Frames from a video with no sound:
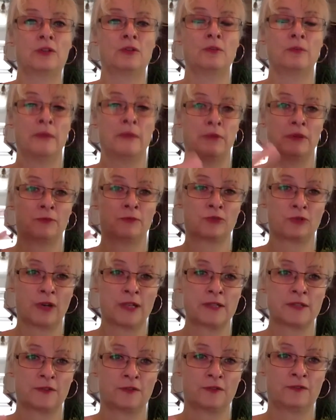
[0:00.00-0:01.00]
or maybe
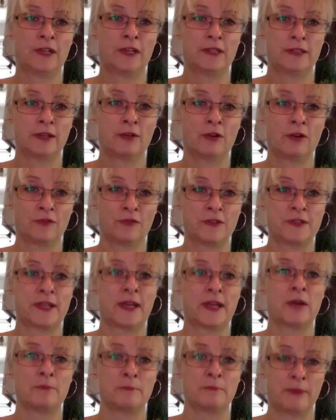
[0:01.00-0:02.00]
trying to fit their office
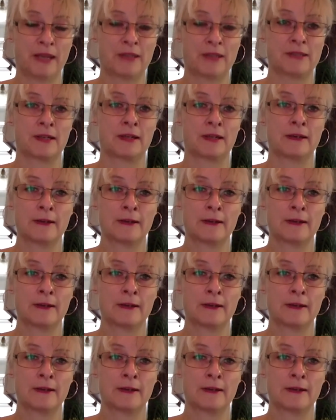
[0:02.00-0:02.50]
out better